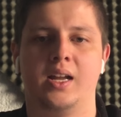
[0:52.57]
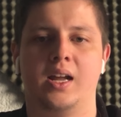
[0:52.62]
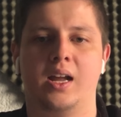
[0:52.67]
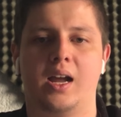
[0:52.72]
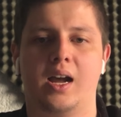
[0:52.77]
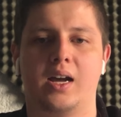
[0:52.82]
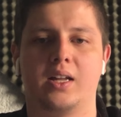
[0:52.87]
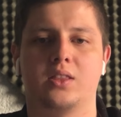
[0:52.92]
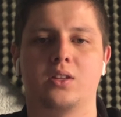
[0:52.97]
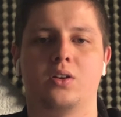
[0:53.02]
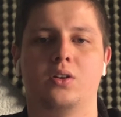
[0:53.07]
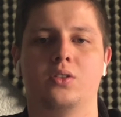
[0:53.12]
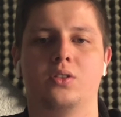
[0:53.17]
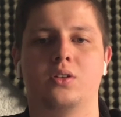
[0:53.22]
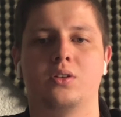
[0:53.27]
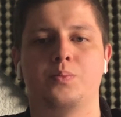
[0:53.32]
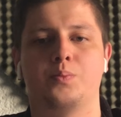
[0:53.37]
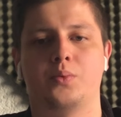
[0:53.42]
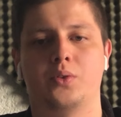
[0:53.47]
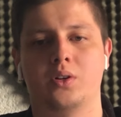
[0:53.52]
At other
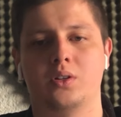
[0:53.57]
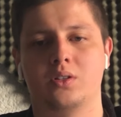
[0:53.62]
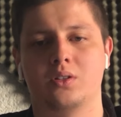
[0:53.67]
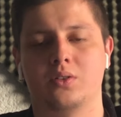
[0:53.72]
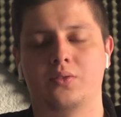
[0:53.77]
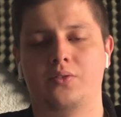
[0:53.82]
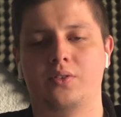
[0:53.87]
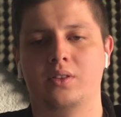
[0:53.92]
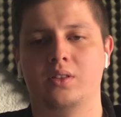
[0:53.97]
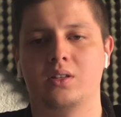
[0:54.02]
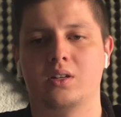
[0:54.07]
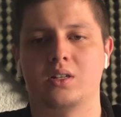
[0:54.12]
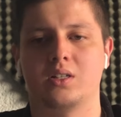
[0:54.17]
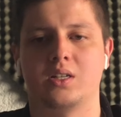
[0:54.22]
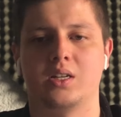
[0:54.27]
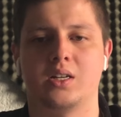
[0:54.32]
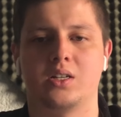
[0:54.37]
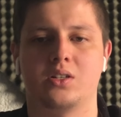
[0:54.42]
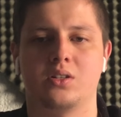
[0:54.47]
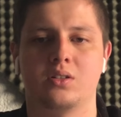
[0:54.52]
points of
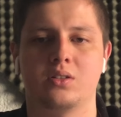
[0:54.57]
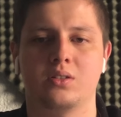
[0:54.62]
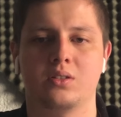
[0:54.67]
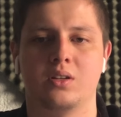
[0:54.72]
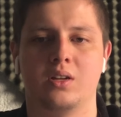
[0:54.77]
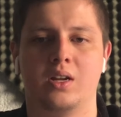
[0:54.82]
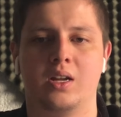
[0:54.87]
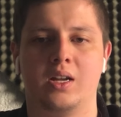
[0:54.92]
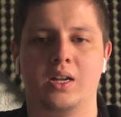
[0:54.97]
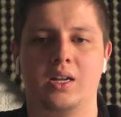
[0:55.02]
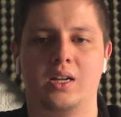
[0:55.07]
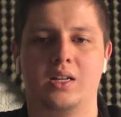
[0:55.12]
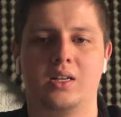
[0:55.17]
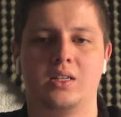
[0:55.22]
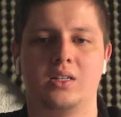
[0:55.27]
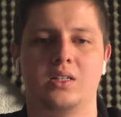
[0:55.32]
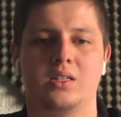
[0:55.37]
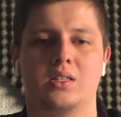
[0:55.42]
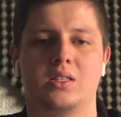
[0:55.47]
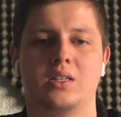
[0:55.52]
intersection, it is
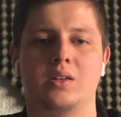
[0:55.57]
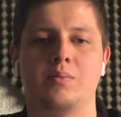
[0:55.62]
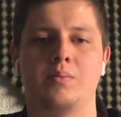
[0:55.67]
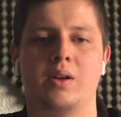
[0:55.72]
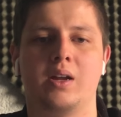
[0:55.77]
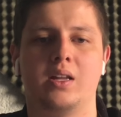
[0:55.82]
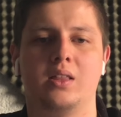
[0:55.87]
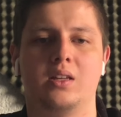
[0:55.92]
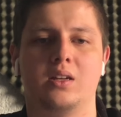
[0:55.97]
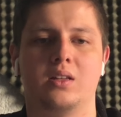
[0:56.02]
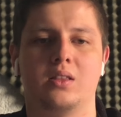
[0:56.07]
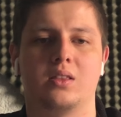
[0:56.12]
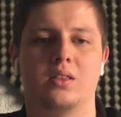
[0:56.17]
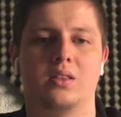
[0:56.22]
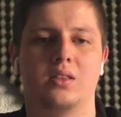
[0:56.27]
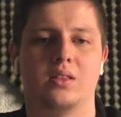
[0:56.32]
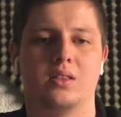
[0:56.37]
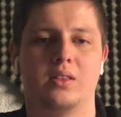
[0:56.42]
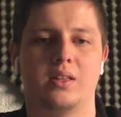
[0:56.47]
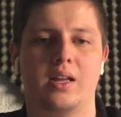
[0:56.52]
estimated
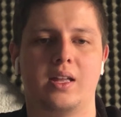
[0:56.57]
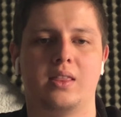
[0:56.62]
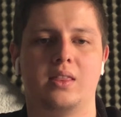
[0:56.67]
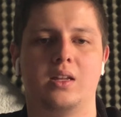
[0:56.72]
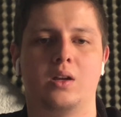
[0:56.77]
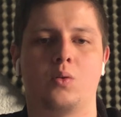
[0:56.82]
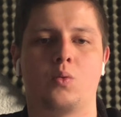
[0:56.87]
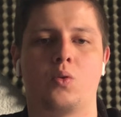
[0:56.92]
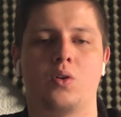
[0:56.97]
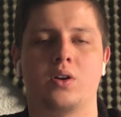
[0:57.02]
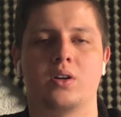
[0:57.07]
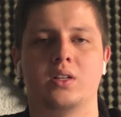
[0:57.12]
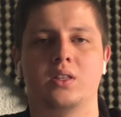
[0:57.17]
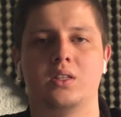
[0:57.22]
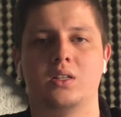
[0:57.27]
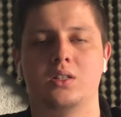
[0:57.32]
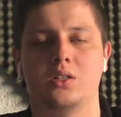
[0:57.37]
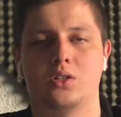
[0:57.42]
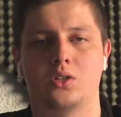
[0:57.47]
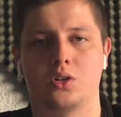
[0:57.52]
that the
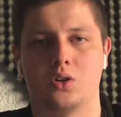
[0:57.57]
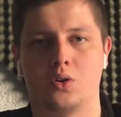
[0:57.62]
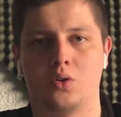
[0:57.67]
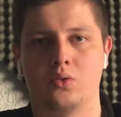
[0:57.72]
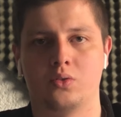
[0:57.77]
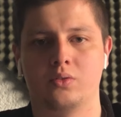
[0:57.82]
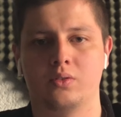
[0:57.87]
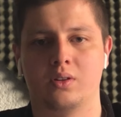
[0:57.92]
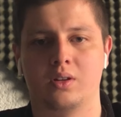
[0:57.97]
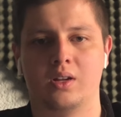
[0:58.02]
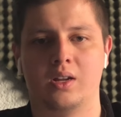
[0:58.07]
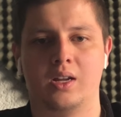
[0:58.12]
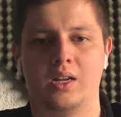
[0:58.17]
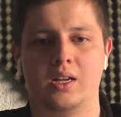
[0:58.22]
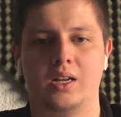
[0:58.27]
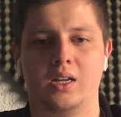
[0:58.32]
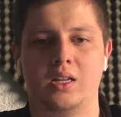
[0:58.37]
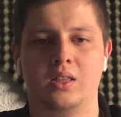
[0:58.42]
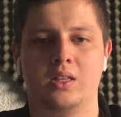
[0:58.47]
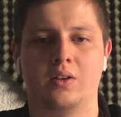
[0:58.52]
quantities shown
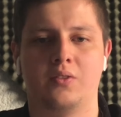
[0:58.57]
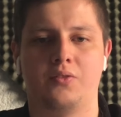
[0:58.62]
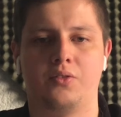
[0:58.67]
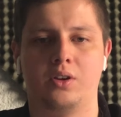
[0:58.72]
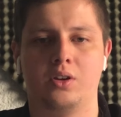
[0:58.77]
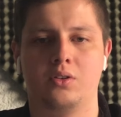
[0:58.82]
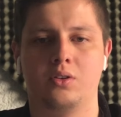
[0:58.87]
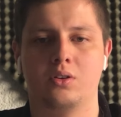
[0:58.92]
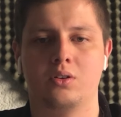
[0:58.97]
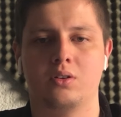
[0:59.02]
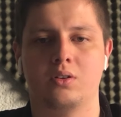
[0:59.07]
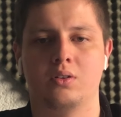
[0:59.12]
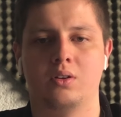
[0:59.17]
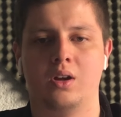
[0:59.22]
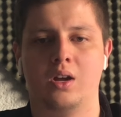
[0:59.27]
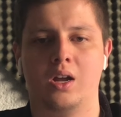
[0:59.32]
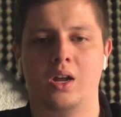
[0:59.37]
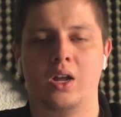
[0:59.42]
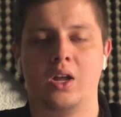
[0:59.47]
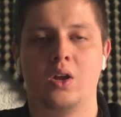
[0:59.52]
in the figure
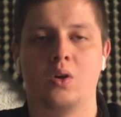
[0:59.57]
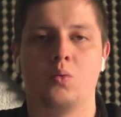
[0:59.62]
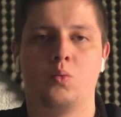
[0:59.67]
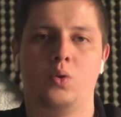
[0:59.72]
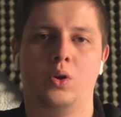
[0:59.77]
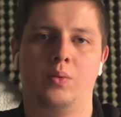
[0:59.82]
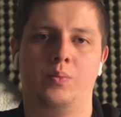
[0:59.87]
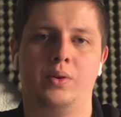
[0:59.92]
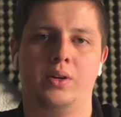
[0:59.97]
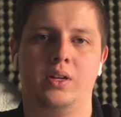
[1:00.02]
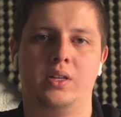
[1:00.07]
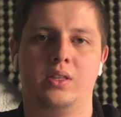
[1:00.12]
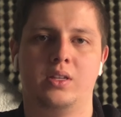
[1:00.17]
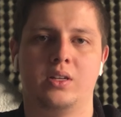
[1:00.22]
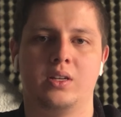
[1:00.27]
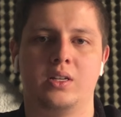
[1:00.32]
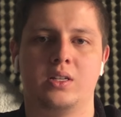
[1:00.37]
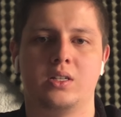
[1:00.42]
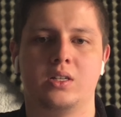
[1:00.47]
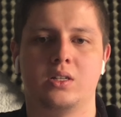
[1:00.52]
will be the
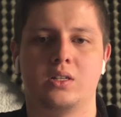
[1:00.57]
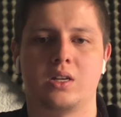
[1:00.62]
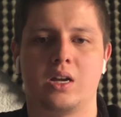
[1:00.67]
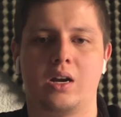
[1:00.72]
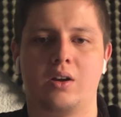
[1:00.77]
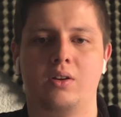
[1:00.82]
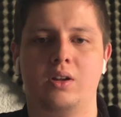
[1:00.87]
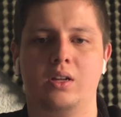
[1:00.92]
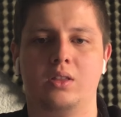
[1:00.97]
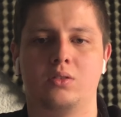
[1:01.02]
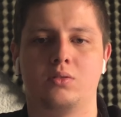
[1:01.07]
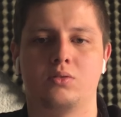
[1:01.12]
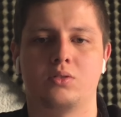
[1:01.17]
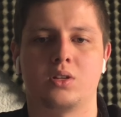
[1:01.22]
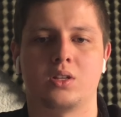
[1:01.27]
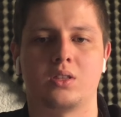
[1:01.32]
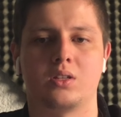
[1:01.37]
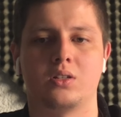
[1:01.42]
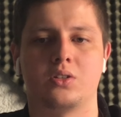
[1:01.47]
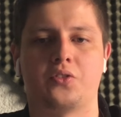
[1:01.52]
necessary to
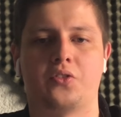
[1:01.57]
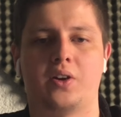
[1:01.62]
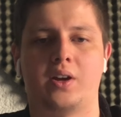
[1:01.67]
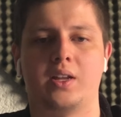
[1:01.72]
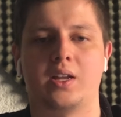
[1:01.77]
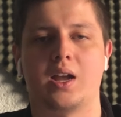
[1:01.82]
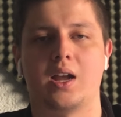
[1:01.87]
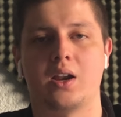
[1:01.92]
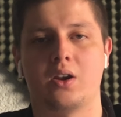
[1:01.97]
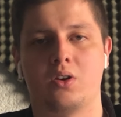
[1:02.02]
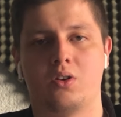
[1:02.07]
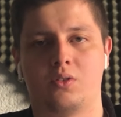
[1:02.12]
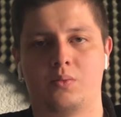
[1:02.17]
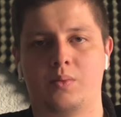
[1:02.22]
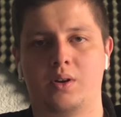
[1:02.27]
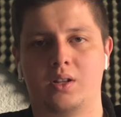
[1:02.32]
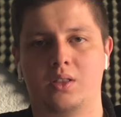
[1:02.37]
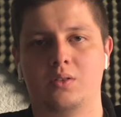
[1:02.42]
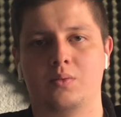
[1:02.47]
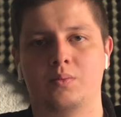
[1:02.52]
satisfy a
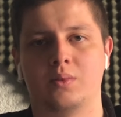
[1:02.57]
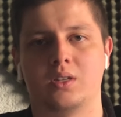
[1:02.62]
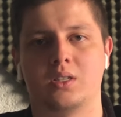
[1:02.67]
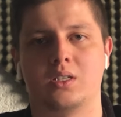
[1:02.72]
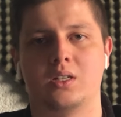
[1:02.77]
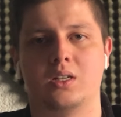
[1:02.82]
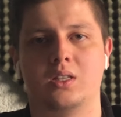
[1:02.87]
normal domestic